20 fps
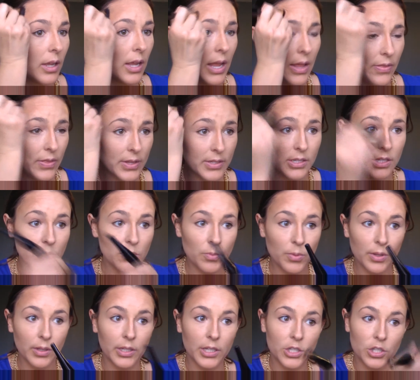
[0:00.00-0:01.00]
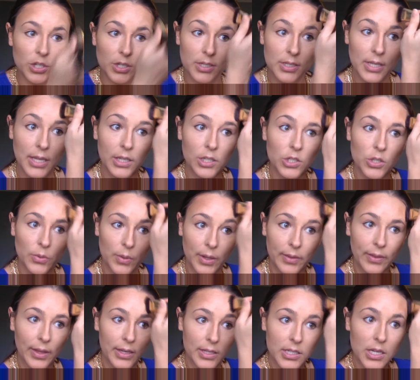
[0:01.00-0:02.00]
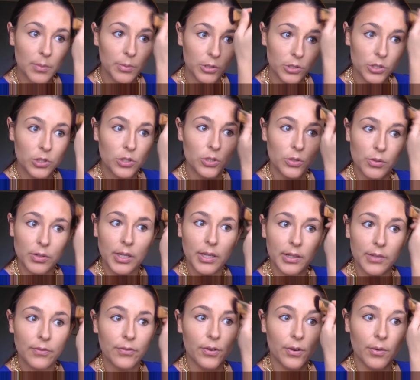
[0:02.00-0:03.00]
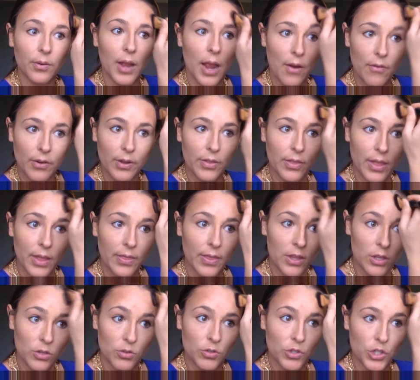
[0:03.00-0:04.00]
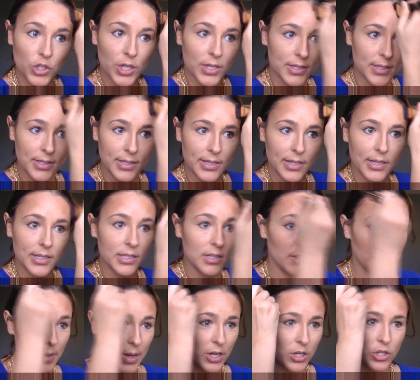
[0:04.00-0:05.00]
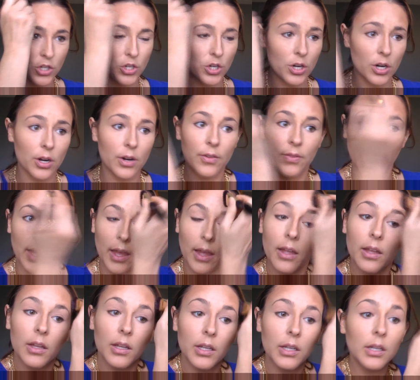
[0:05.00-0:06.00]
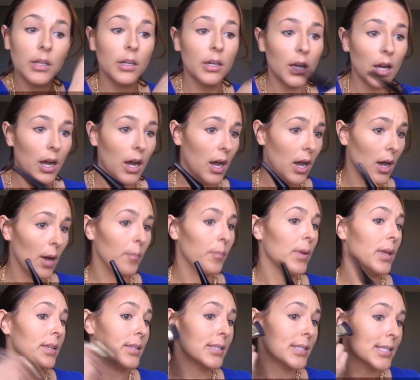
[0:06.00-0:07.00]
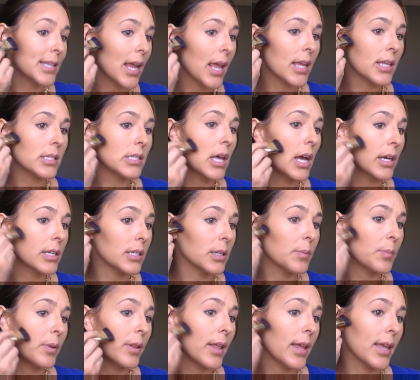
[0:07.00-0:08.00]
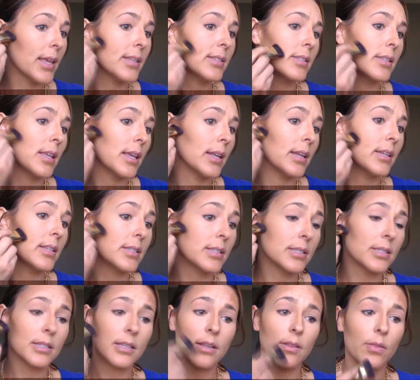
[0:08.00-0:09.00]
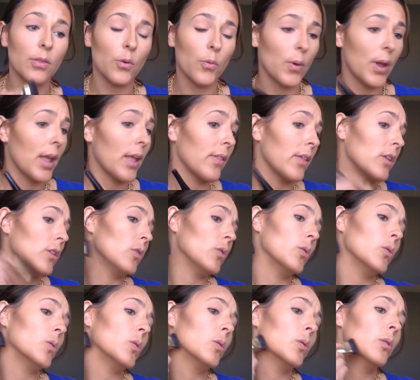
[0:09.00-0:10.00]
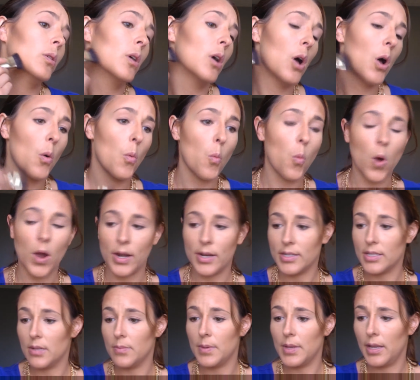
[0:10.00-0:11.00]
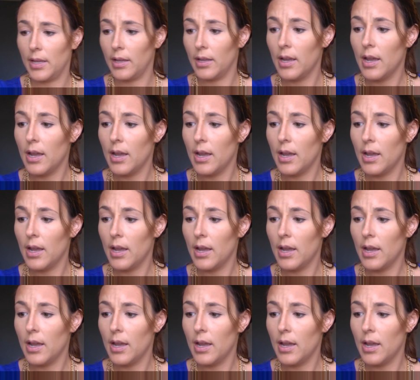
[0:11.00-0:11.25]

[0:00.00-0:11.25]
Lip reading: And this is really just like doing like double duty for everything that you just did to make sure that it stays locked in place and it's the way that you want it to be.